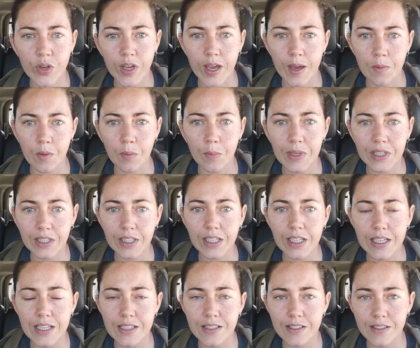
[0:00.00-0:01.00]

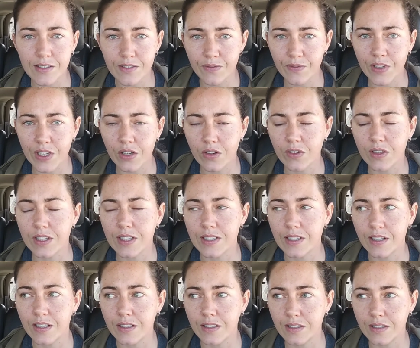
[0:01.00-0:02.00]
capabilities to figure
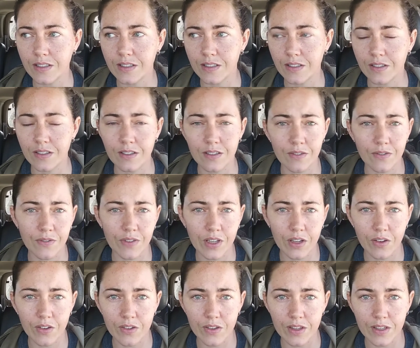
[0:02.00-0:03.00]
to
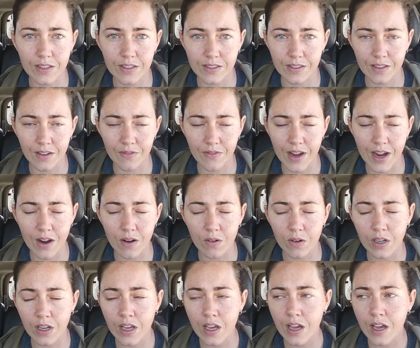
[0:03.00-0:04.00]
figure this stuff out.
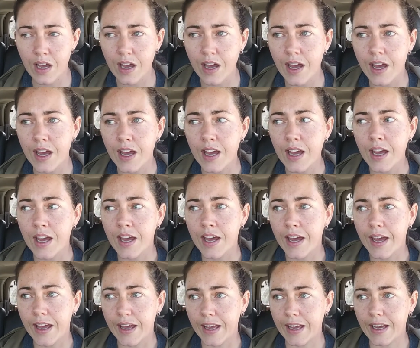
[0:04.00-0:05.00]

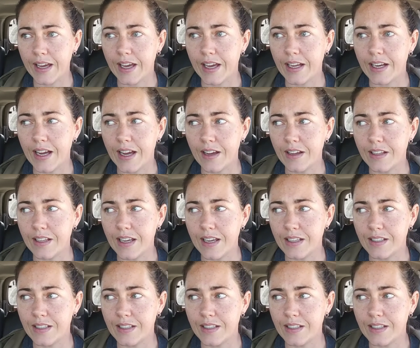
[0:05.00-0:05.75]
And I